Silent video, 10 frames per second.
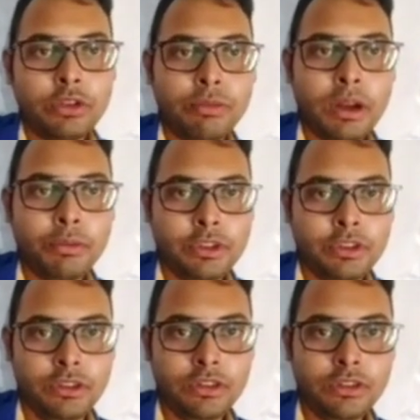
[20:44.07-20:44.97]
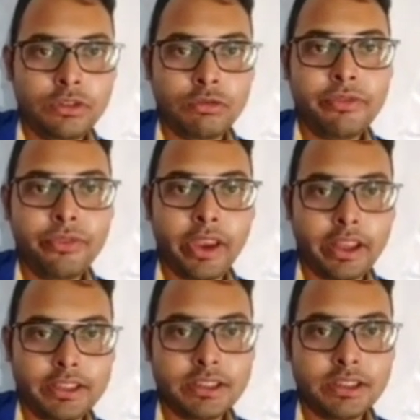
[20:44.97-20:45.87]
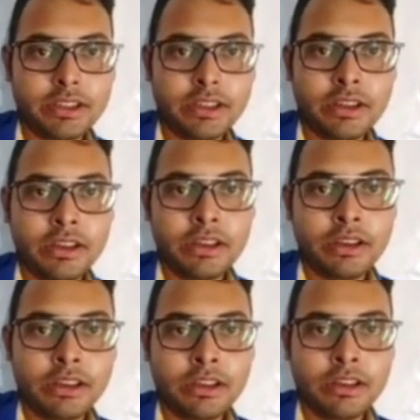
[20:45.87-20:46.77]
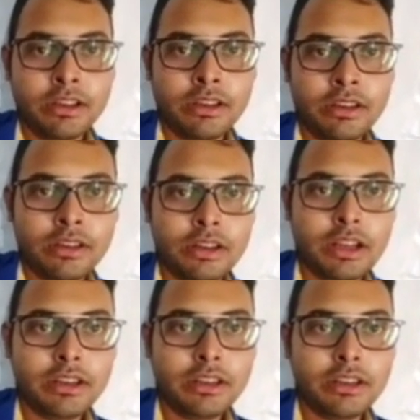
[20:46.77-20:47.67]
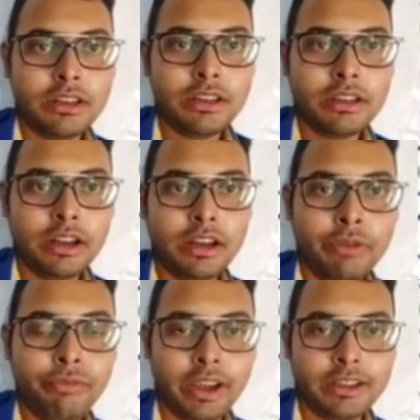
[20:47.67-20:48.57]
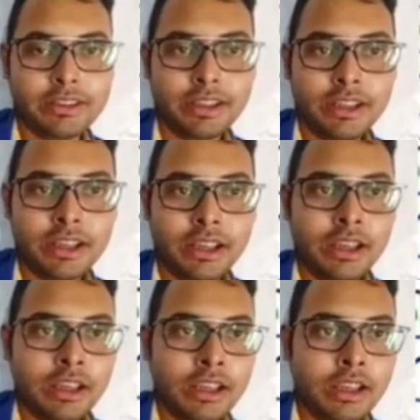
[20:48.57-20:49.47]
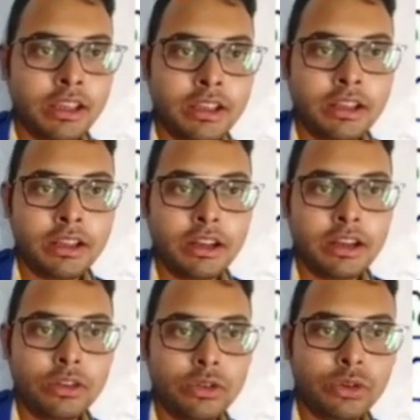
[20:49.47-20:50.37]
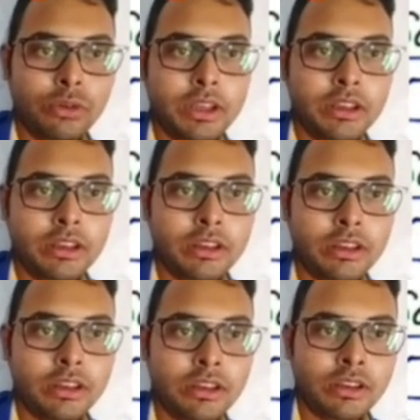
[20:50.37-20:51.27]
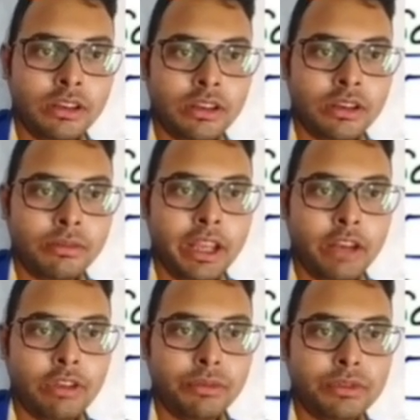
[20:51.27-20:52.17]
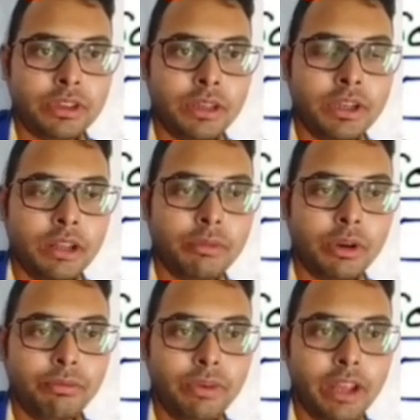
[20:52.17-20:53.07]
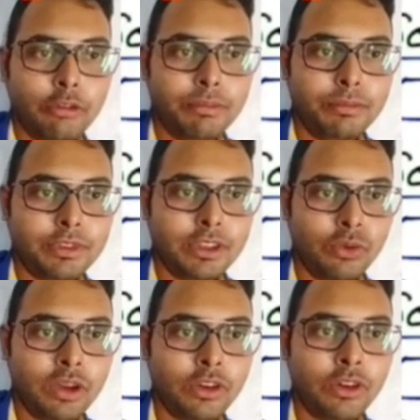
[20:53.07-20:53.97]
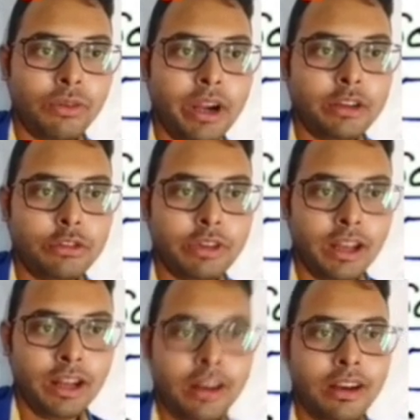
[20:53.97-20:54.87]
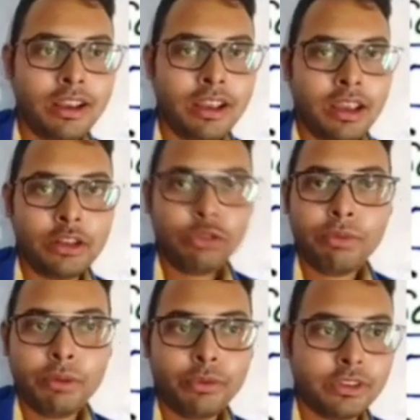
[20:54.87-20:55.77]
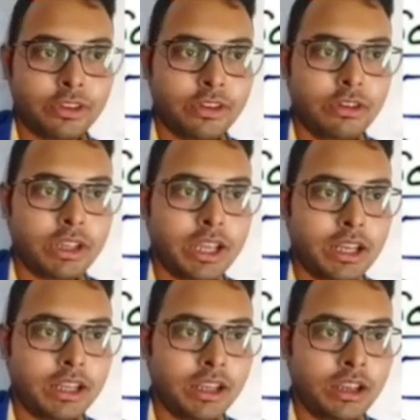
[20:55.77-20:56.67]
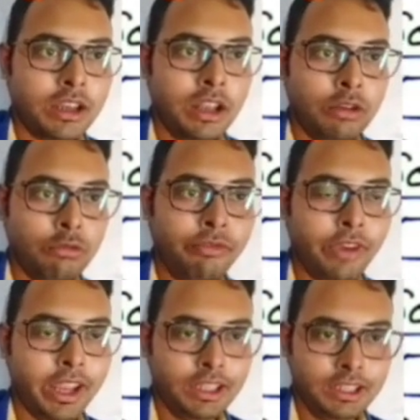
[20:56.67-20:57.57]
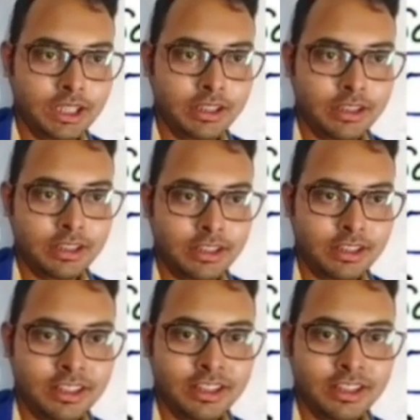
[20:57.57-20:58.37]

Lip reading: wave packet by superposition, wave packets, right? These are the wave packets. There are so many plane waves, infinite number of plane waves. When combined together in superposition, we get a wave packet,